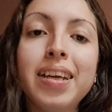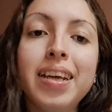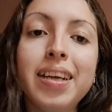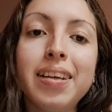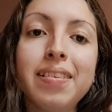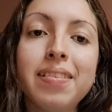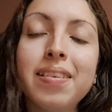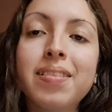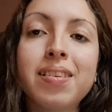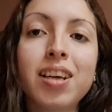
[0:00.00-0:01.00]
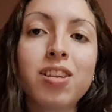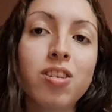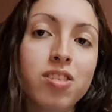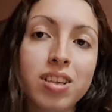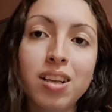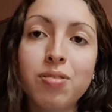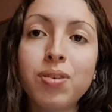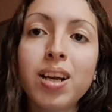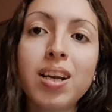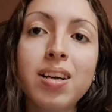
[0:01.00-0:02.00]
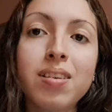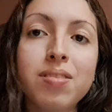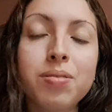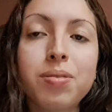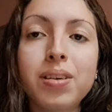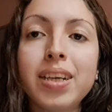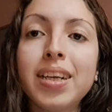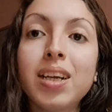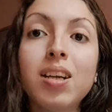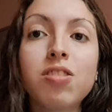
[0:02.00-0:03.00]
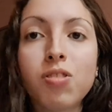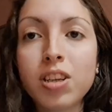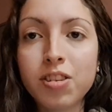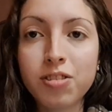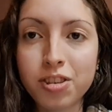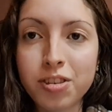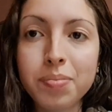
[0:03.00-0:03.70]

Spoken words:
in psychological thrillers or in English literature.